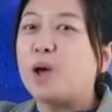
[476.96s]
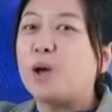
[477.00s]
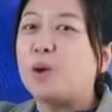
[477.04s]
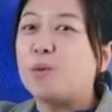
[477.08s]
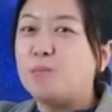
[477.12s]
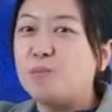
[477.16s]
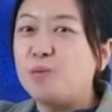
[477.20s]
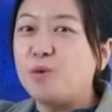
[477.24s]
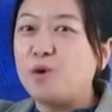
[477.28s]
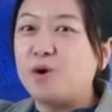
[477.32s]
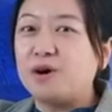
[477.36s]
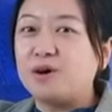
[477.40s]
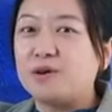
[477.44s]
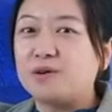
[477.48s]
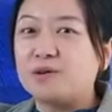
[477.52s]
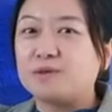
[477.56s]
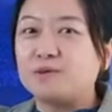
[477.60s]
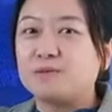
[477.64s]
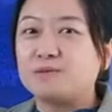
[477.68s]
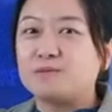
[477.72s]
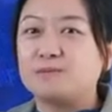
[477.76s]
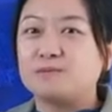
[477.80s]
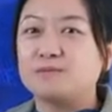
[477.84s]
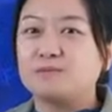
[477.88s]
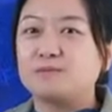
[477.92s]
mo.
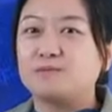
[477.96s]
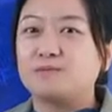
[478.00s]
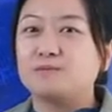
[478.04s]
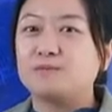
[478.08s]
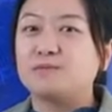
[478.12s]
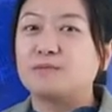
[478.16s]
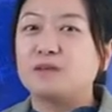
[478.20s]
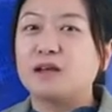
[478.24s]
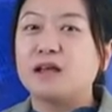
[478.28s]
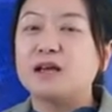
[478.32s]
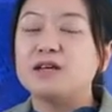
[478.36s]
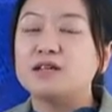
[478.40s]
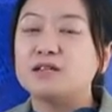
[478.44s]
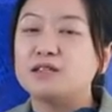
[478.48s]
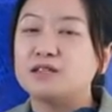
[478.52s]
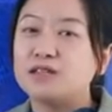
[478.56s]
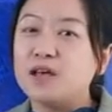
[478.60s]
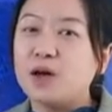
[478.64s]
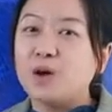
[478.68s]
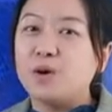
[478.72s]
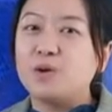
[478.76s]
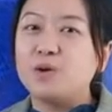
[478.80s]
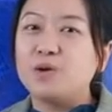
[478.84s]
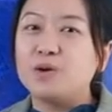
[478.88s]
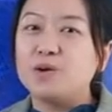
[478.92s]

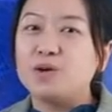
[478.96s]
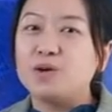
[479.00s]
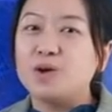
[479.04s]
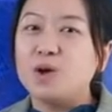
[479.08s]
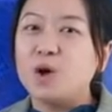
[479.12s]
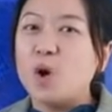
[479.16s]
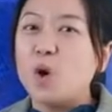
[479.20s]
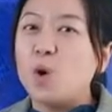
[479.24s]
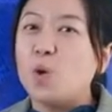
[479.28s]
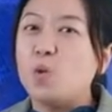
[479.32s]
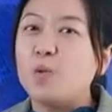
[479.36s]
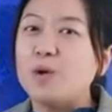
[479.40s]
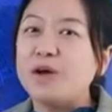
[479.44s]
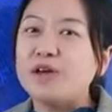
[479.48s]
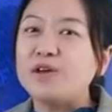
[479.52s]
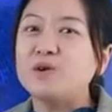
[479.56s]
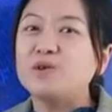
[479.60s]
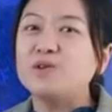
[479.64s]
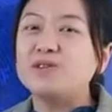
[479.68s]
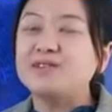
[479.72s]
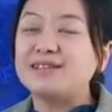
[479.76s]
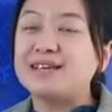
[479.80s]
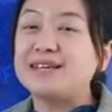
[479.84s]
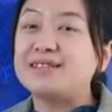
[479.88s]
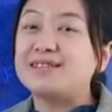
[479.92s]
So, when you
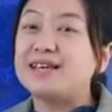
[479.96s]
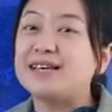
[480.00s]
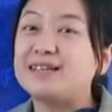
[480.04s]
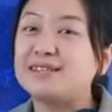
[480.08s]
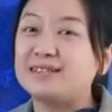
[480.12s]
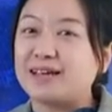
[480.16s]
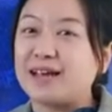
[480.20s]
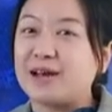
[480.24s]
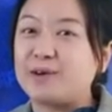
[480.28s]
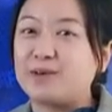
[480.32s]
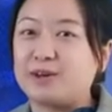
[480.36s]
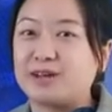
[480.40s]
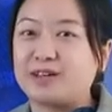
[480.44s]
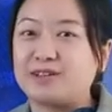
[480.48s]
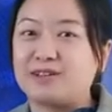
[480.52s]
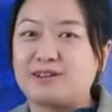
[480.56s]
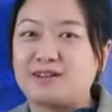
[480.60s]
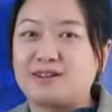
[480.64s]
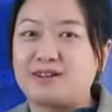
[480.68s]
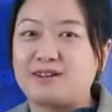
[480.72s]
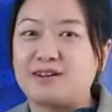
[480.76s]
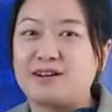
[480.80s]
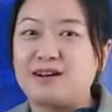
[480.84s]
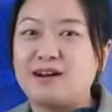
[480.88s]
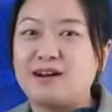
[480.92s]
see this character